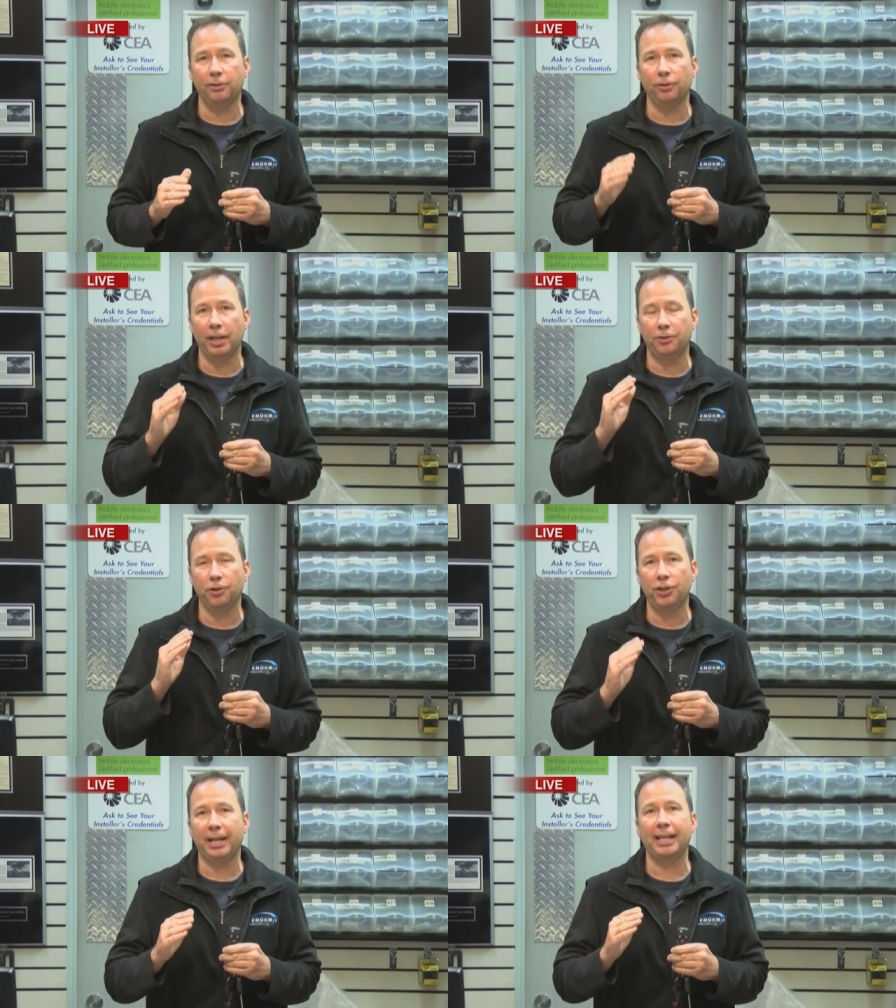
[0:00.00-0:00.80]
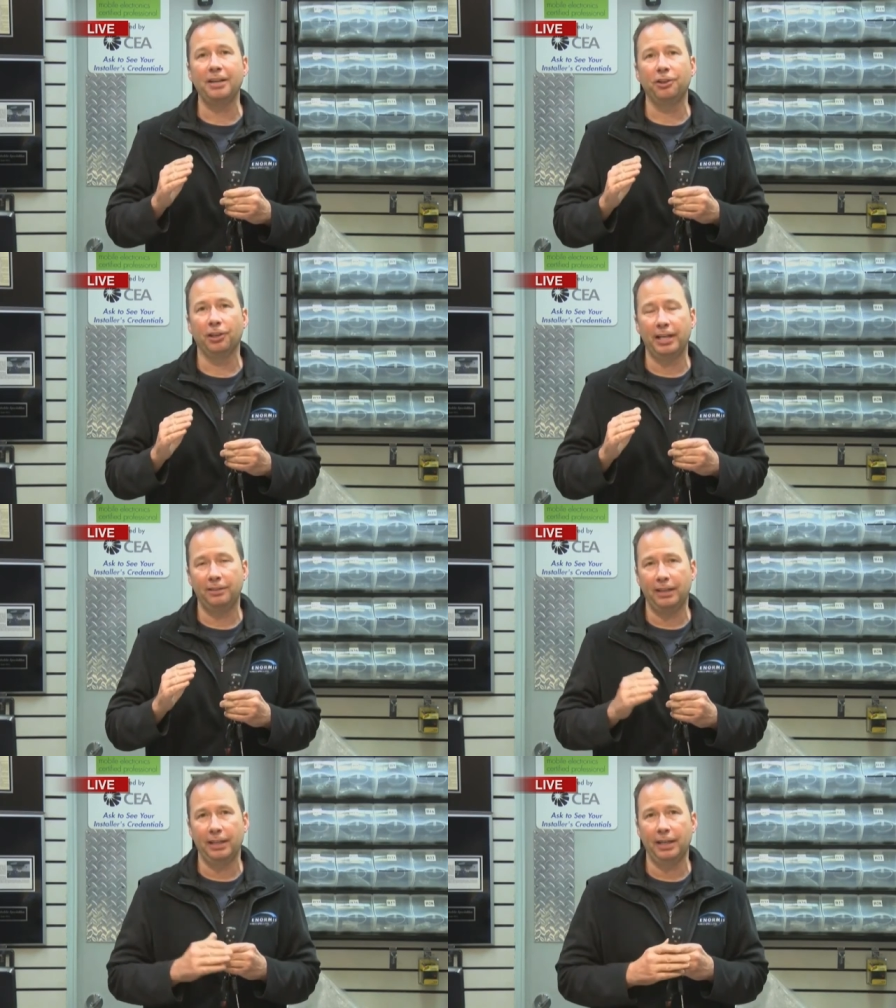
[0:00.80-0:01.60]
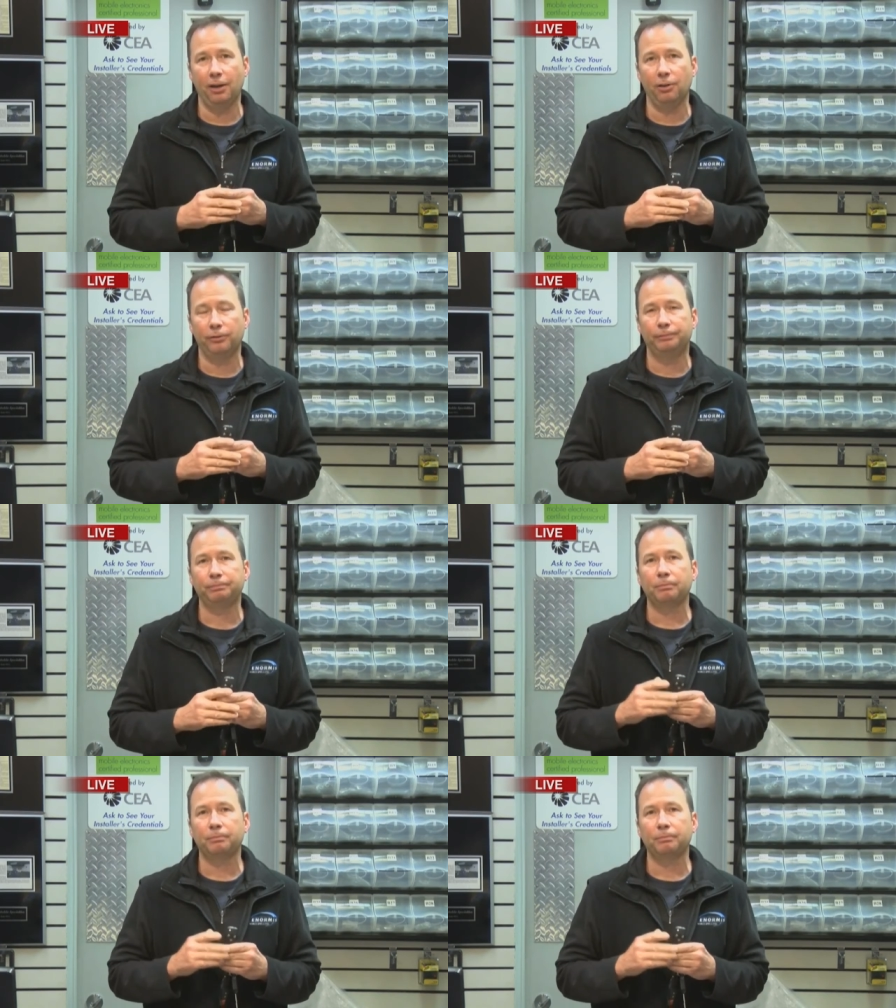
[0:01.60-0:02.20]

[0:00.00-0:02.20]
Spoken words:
So get your check engine light taken care of.